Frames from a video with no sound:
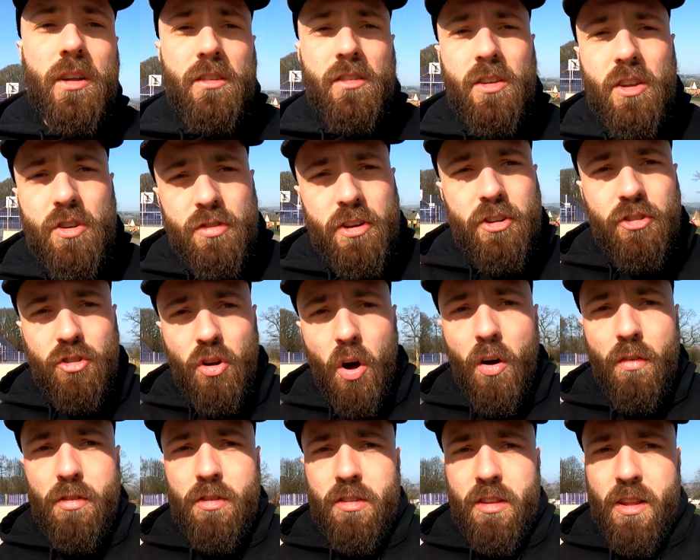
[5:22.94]
consideration
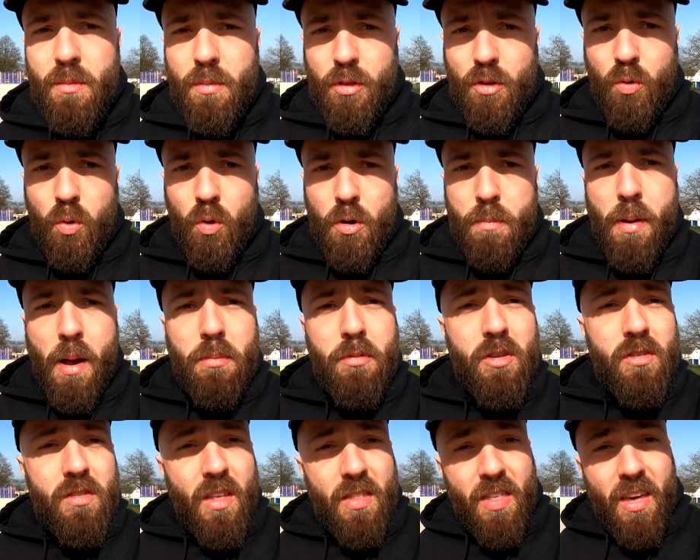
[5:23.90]
obviously with quarter
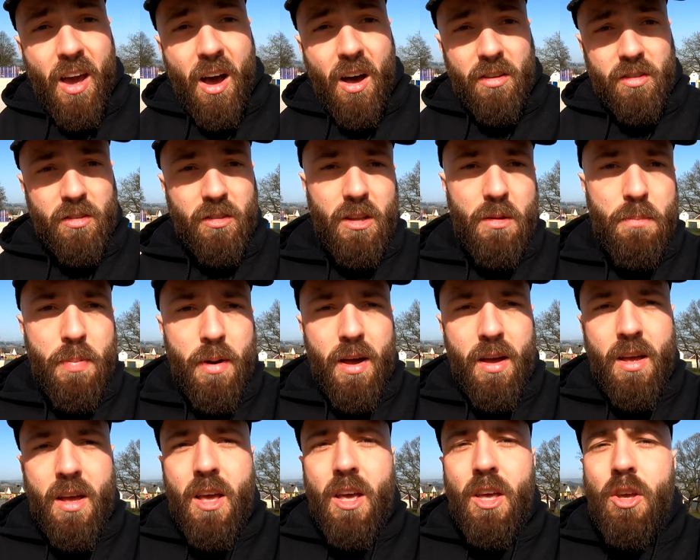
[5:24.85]
pipes is that they are
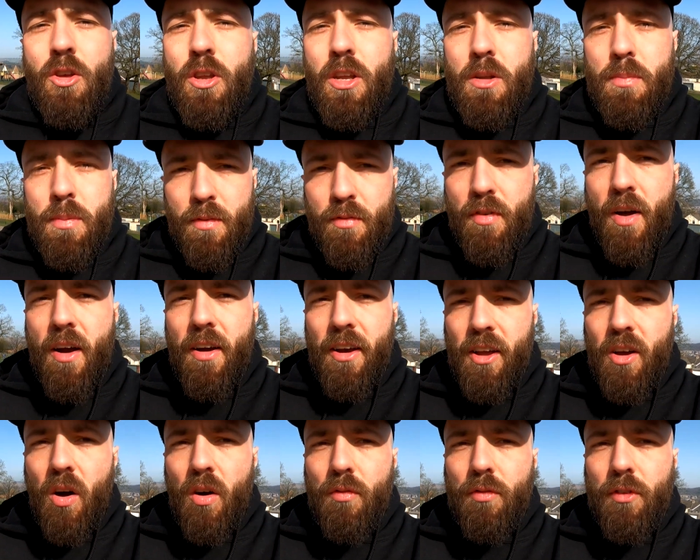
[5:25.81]
steeper. You need to be very
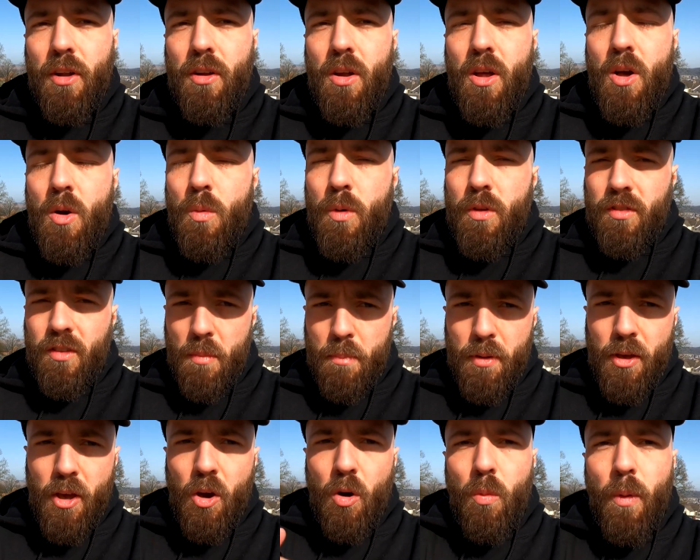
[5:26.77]
confident with
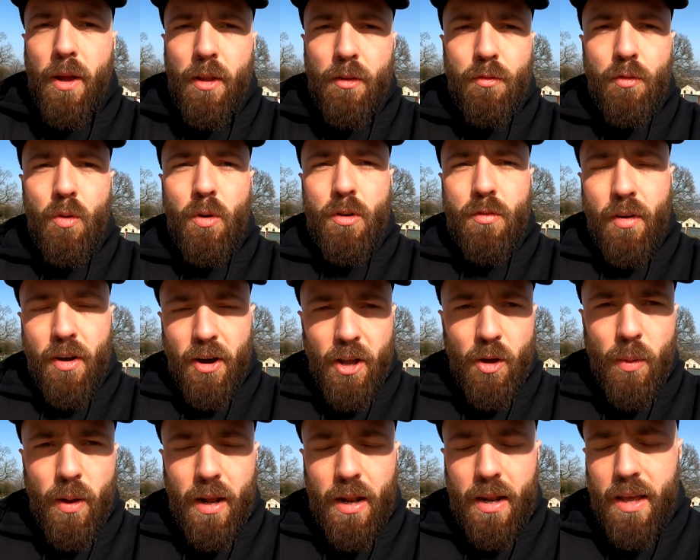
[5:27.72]
tipping your weight forward very
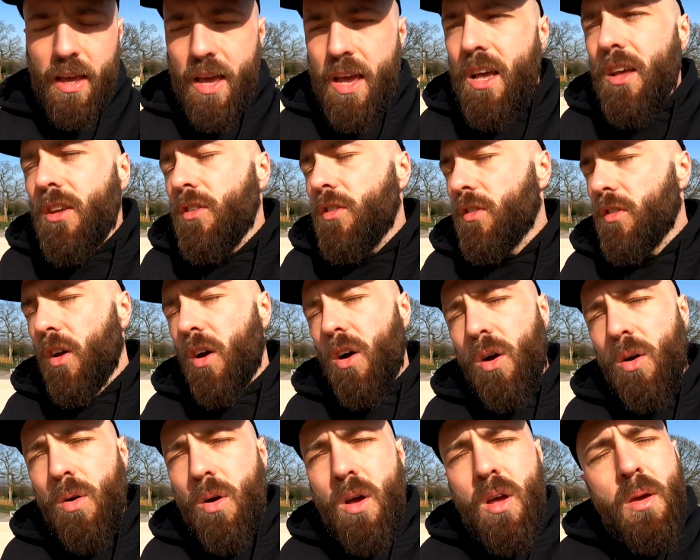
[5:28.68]
quickly.
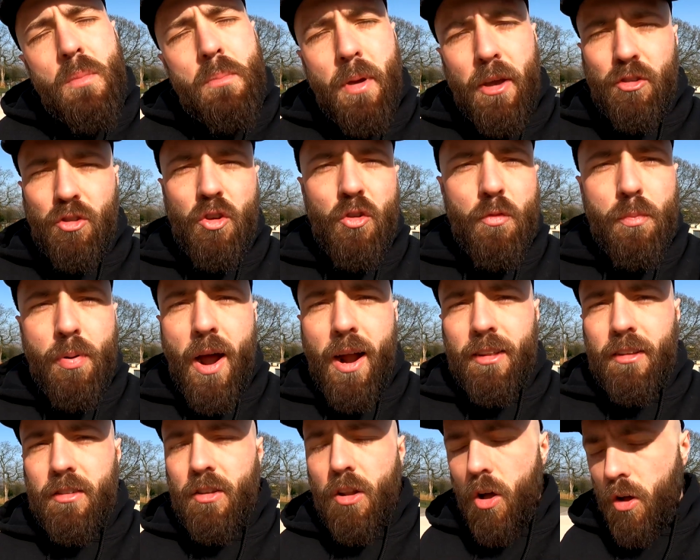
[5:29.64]
So make sure you've
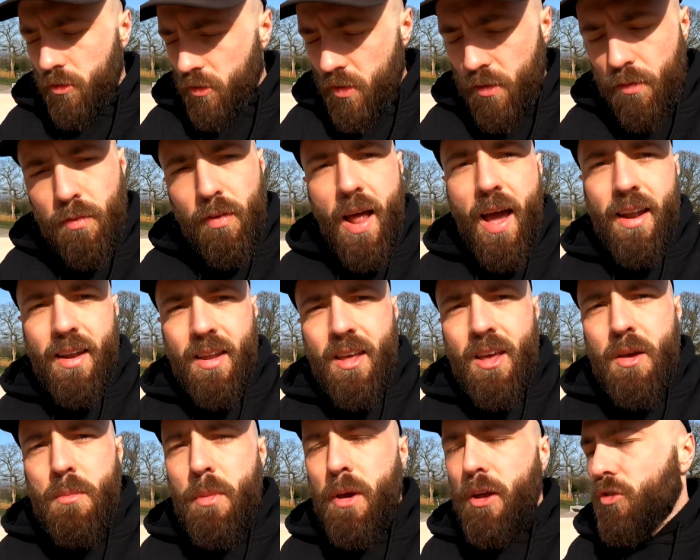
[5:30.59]
practiced lots on the flat,
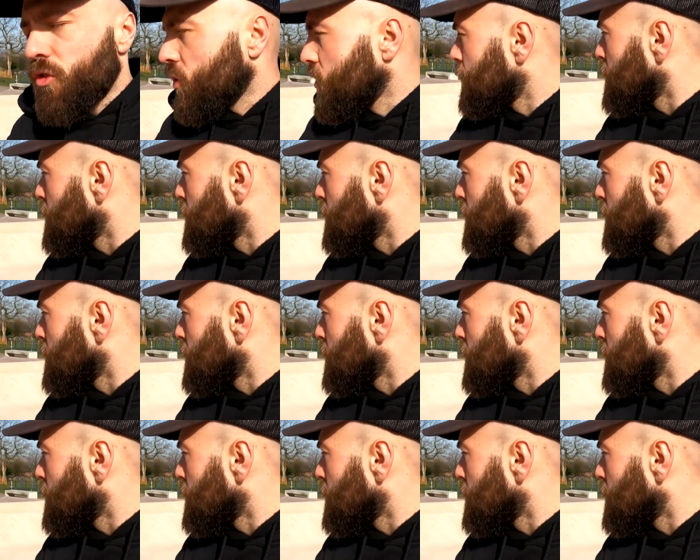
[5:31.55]
make sure